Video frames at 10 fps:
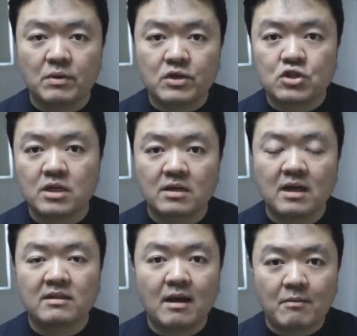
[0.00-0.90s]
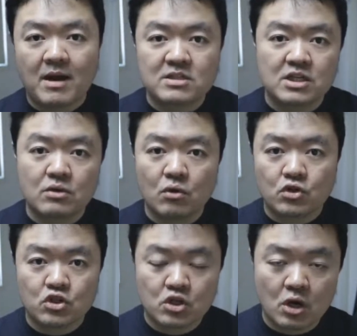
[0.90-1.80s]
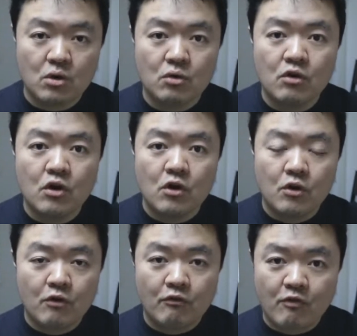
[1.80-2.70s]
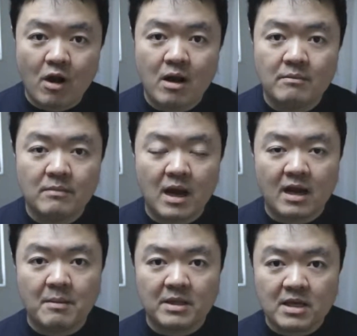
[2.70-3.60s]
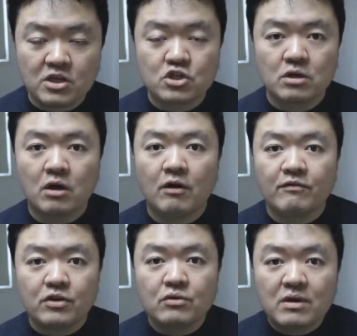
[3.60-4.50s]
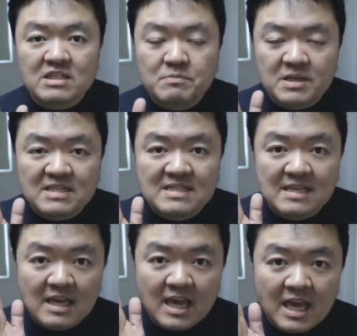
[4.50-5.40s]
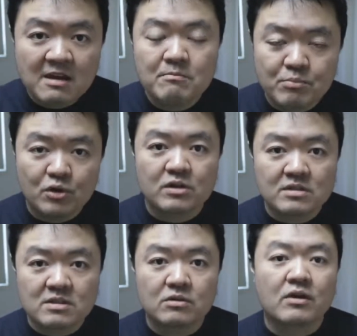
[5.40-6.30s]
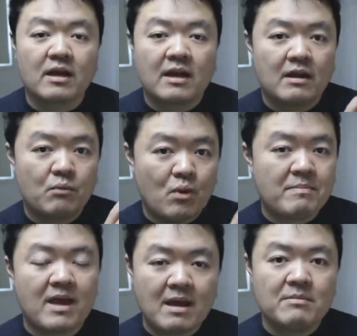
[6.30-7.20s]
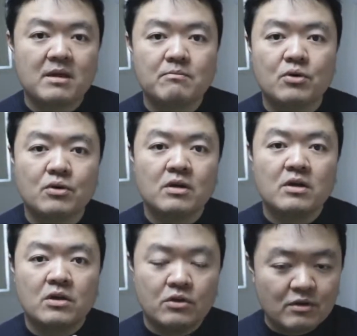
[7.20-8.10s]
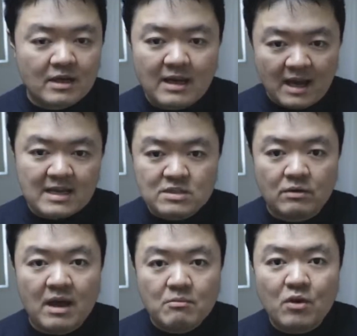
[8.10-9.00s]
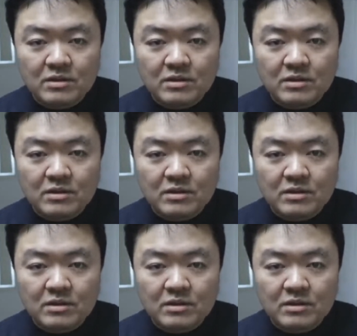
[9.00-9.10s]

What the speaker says: switching and directing your show from a combination of USB-C input. So you can get a webcam input, you can get an Accsoon